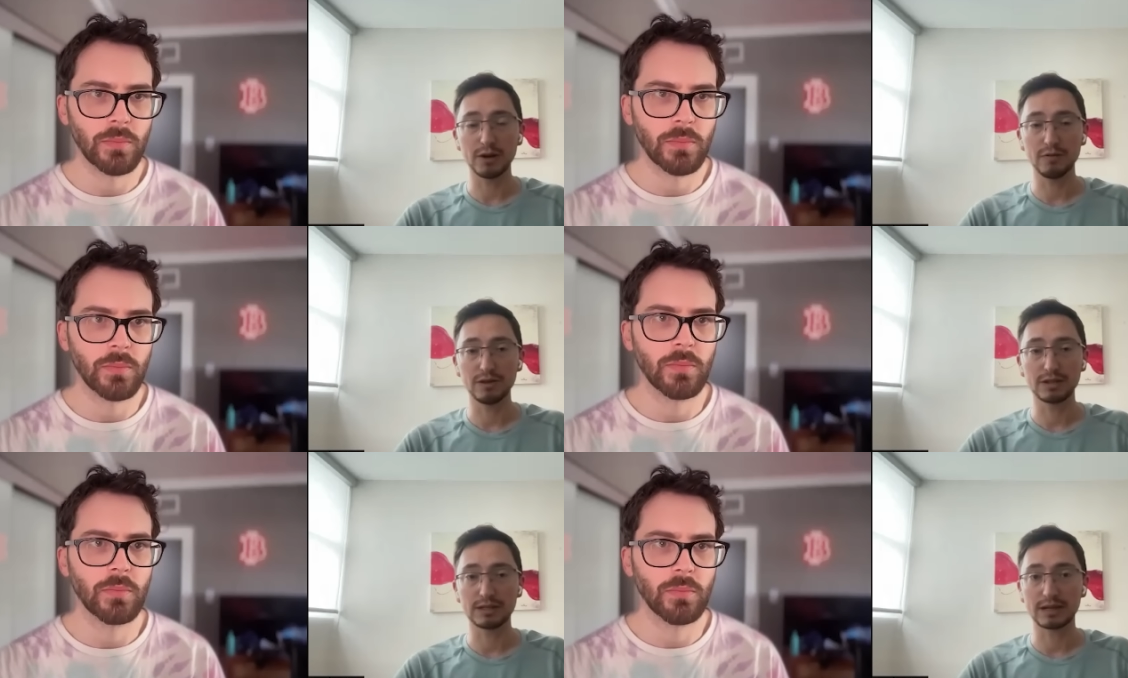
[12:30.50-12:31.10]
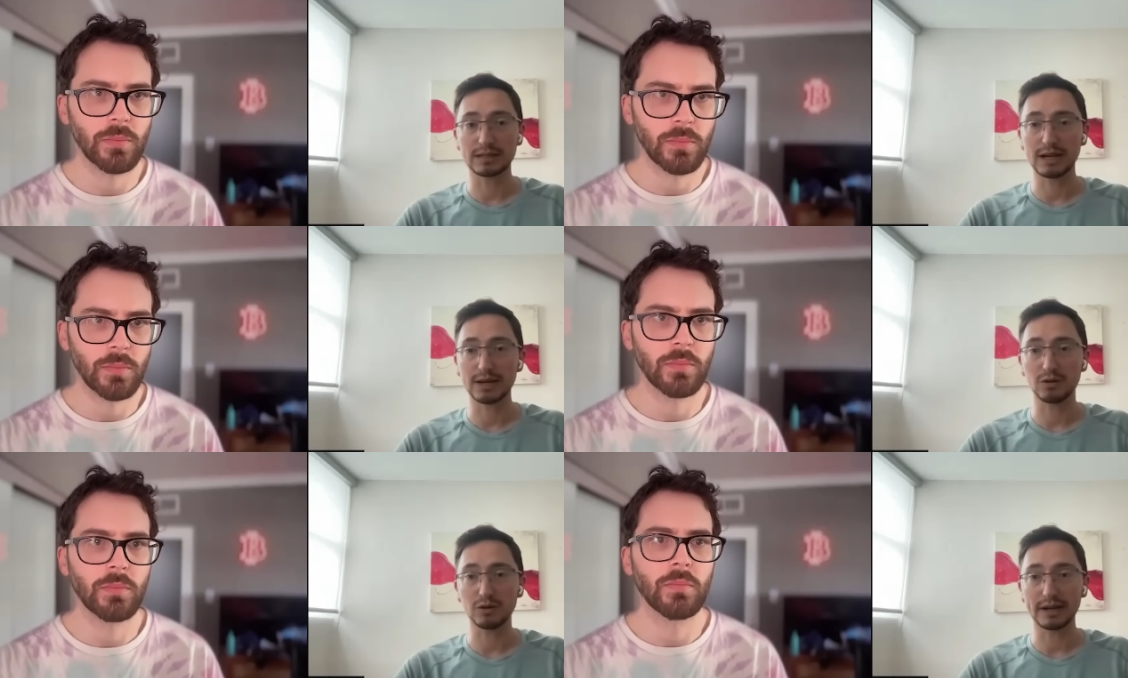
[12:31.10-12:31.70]
Speaker 1: over this next
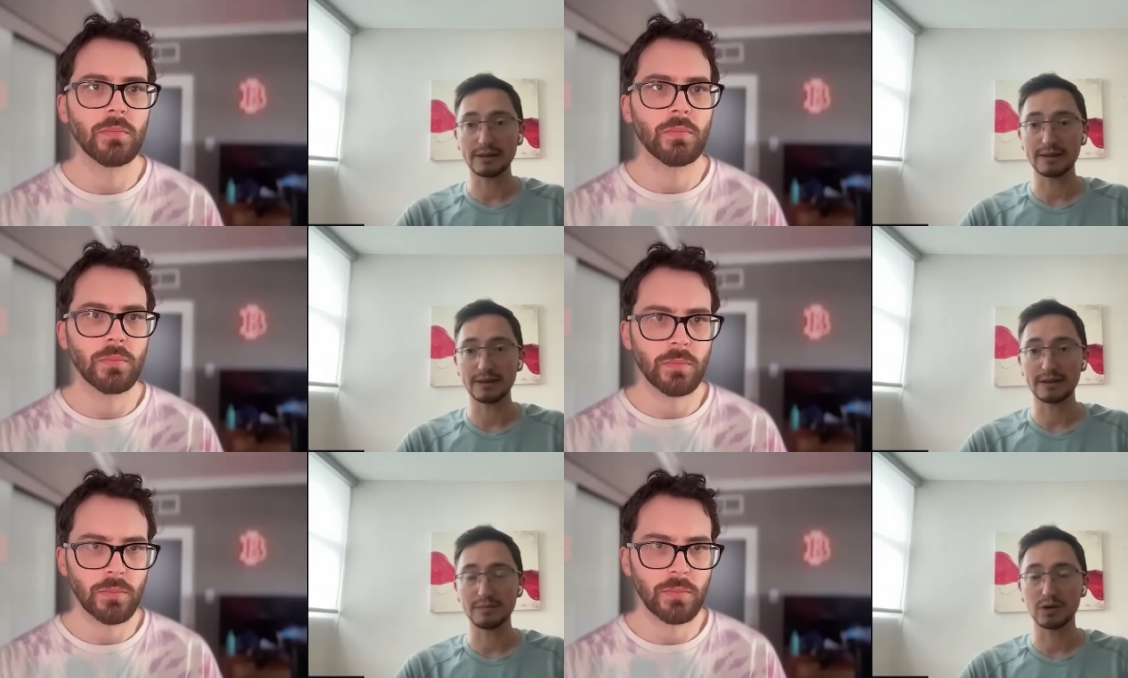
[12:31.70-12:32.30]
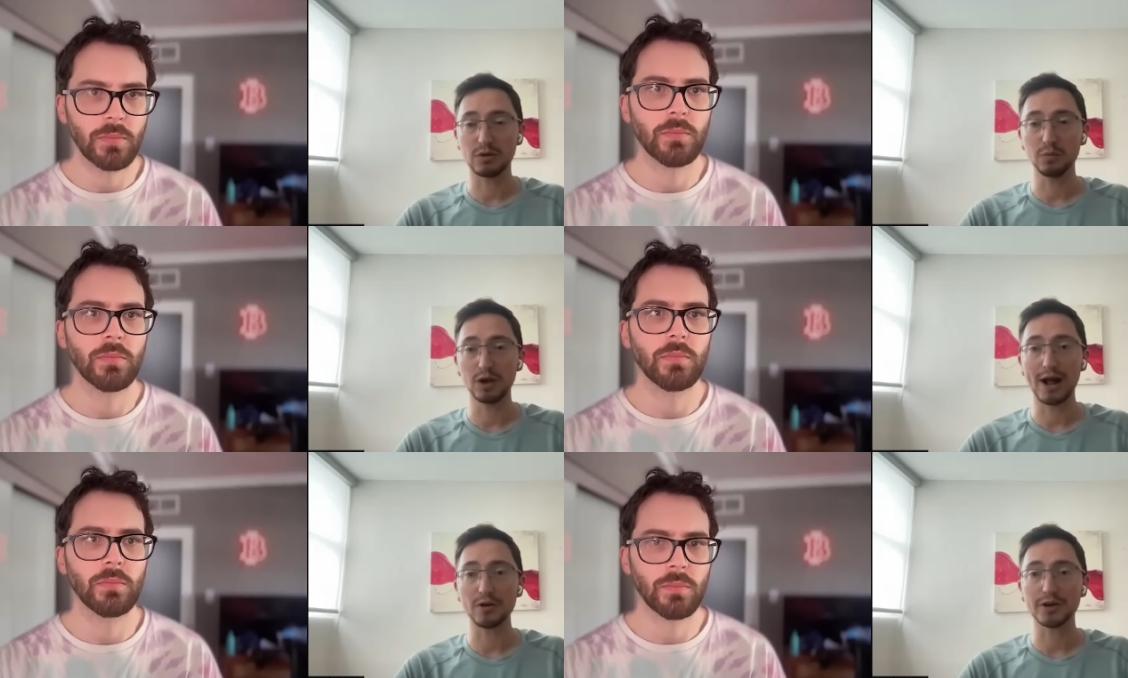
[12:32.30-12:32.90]
cycle. Like, I think that Bitcoin will
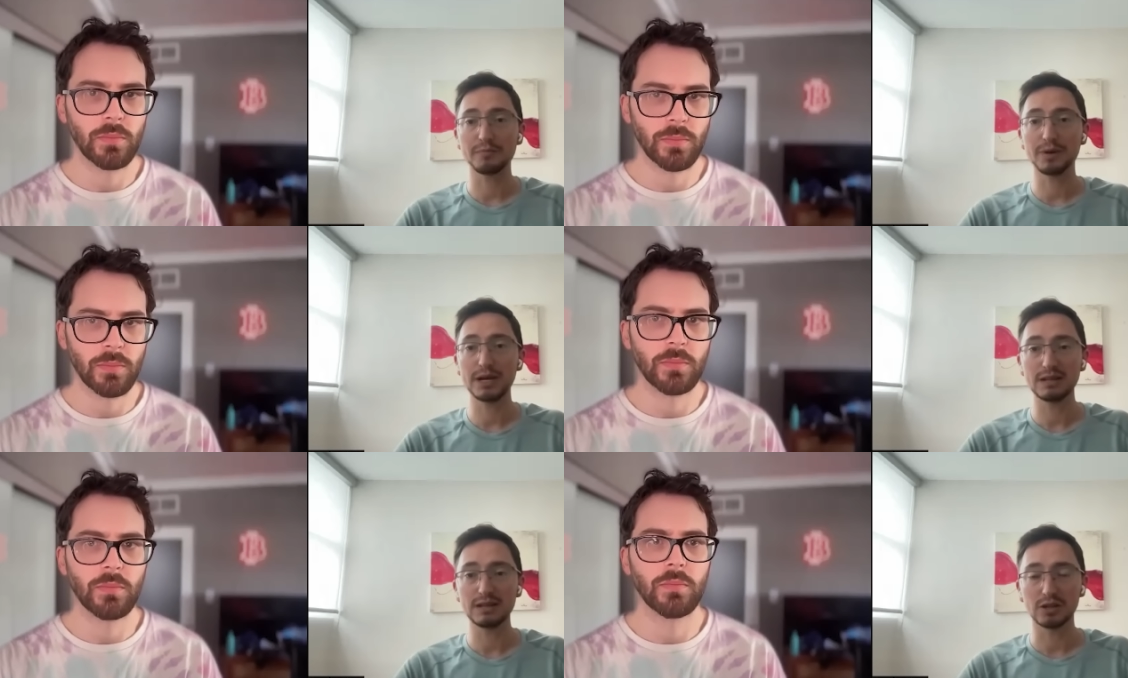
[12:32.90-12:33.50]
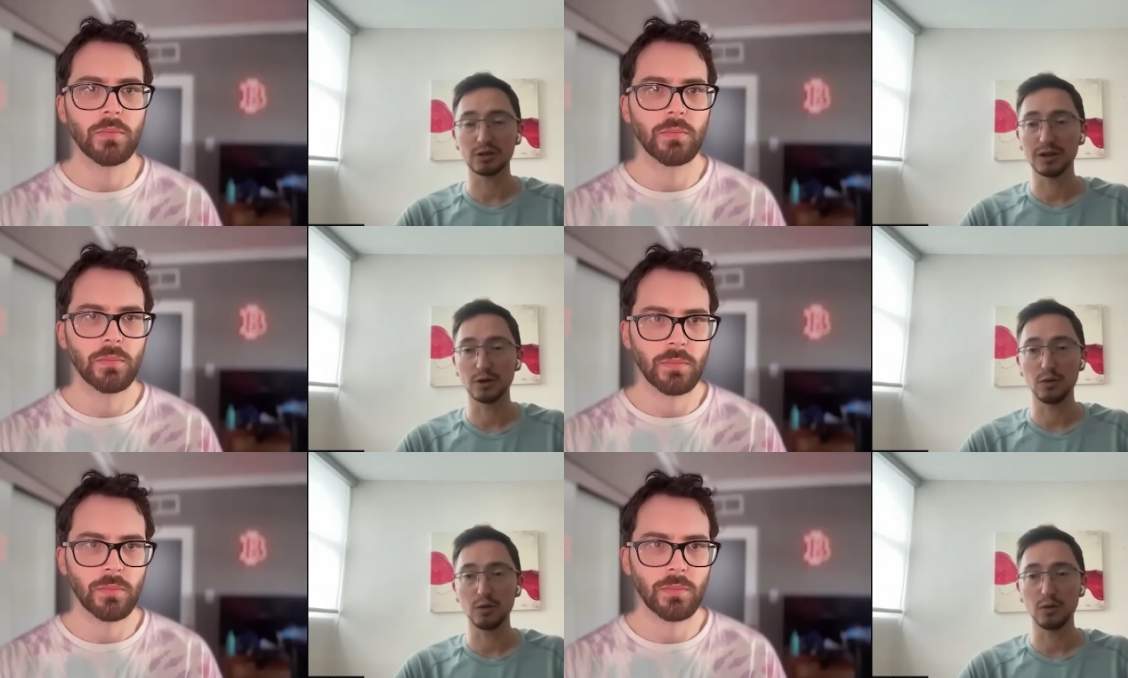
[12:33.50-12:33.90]
outcompete these other layer